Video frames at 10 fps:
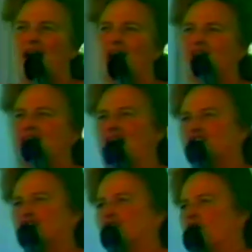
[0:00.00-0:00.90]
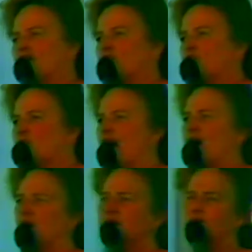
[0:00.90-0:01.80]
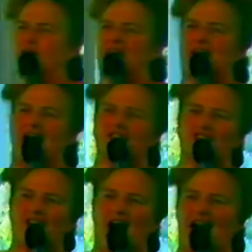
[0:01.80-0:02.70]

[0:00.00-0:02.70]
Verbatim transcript: have touched certain realms, but God's got